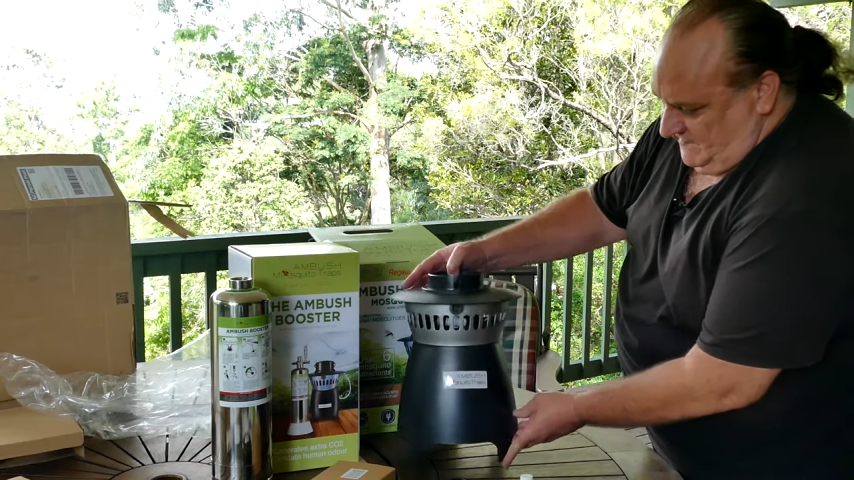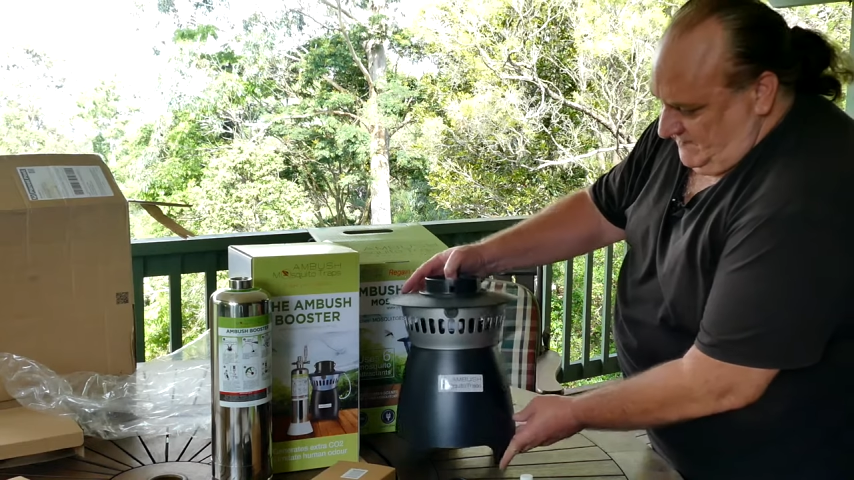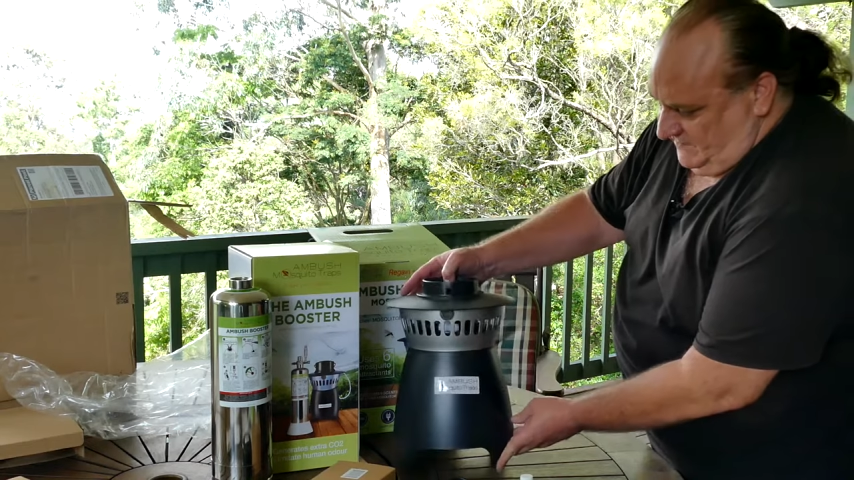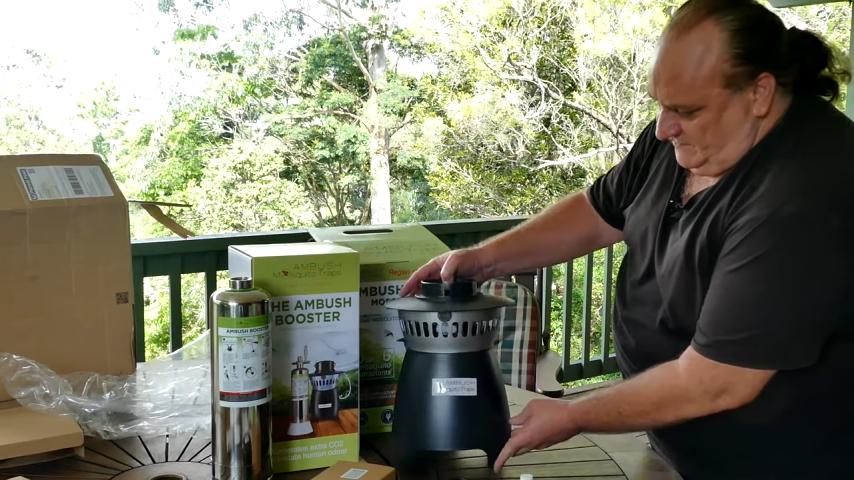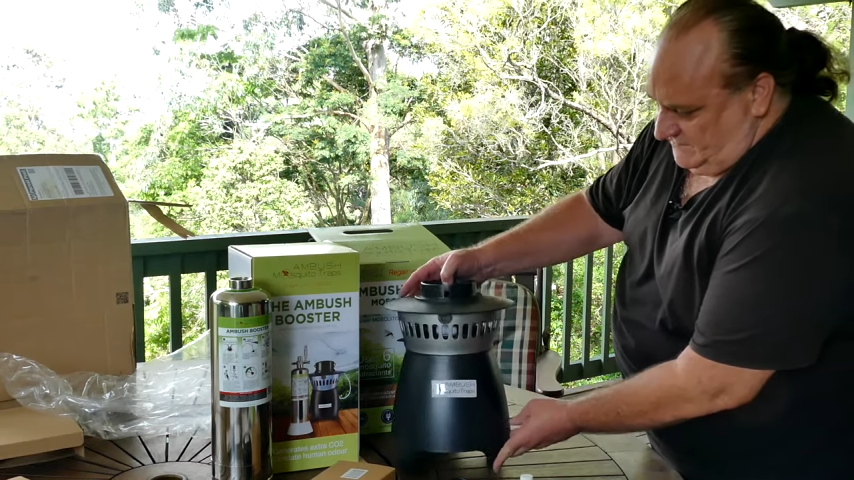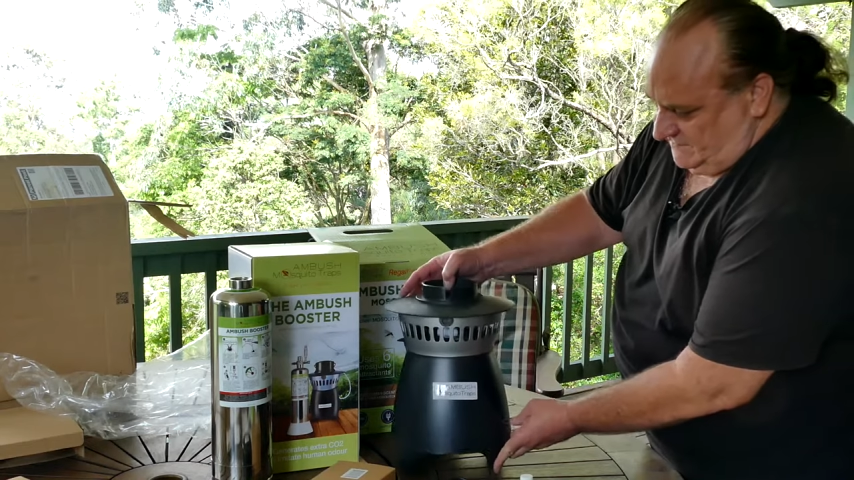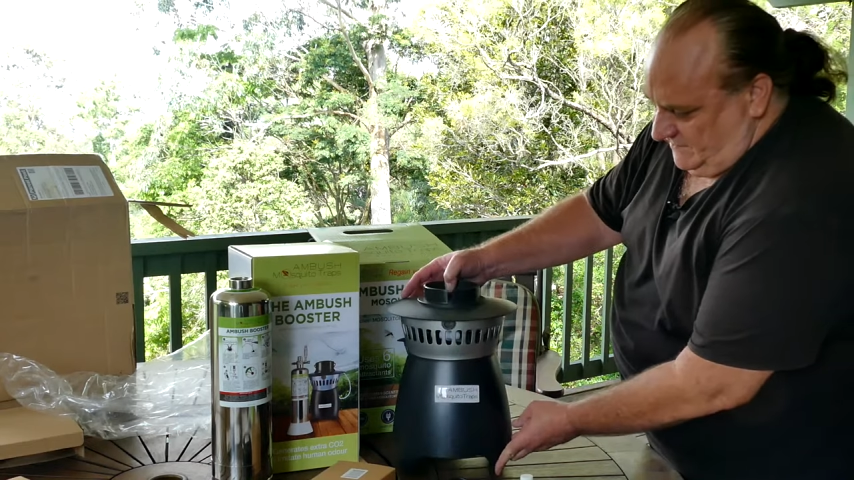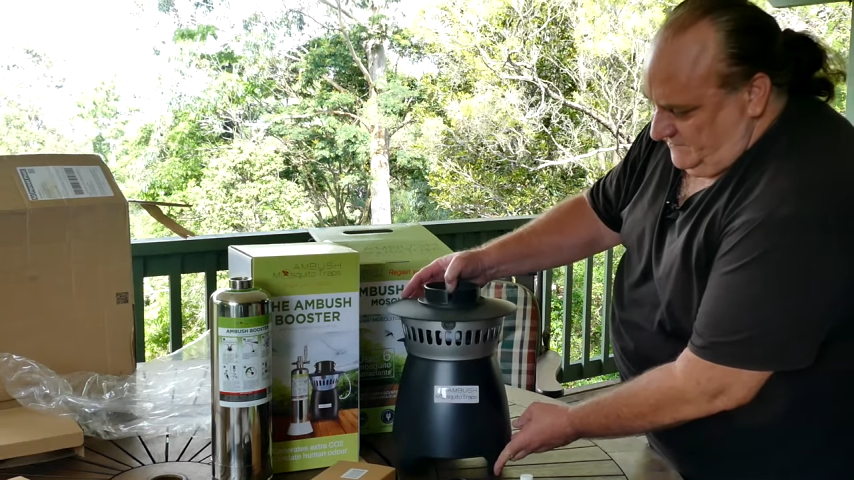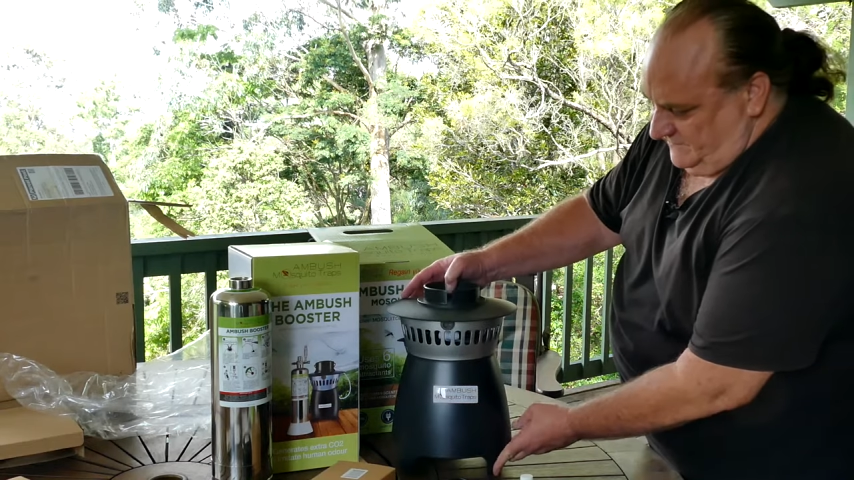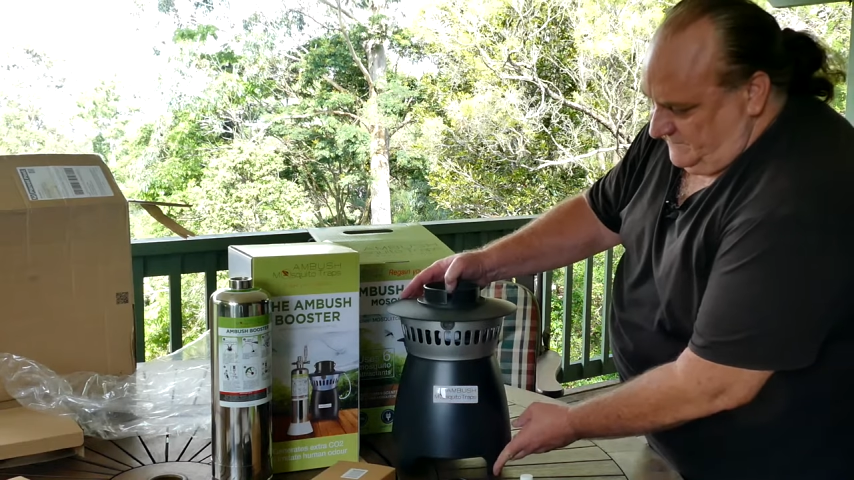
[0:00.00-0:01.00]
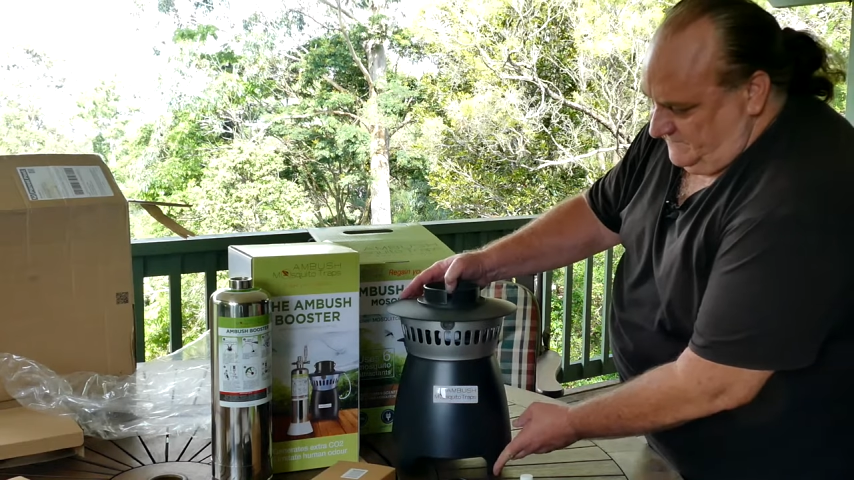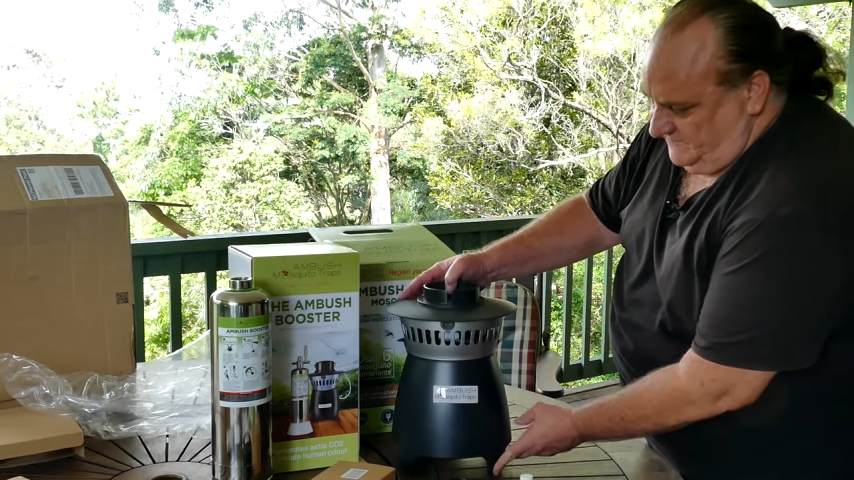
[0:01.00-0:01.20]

an old stove,